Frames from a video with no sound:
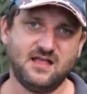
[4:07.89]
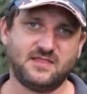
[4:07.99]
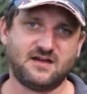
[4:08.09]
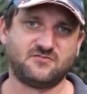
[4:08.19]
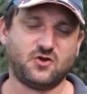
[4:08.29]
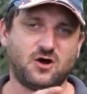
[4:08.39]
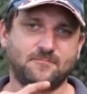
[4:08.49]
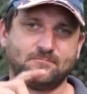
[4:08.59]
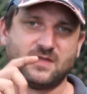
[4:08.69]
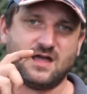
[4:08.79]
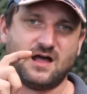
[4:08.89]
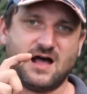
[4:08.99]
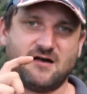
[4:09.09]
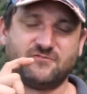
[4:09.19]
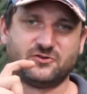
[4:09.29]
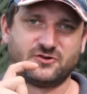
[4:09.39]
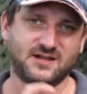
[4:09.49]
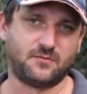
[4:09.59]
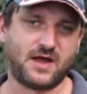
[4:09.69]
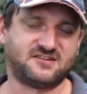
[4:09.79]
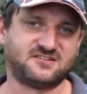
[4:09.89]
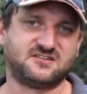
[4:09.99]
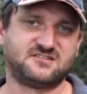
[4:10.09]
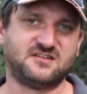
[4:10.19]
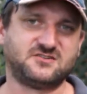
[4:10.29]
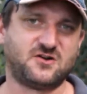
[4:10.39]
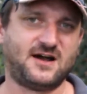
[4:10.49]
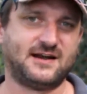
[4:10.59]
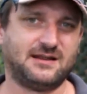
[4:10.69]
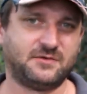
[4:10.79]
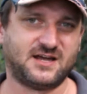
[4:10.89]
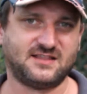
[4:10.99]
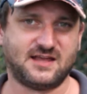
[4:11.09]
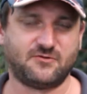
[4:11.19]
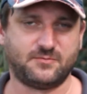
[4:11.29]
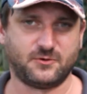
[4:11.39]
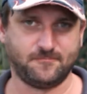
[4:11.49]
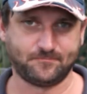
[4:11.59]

they've got uh, filtering capacitors that try and eliminate that ripple.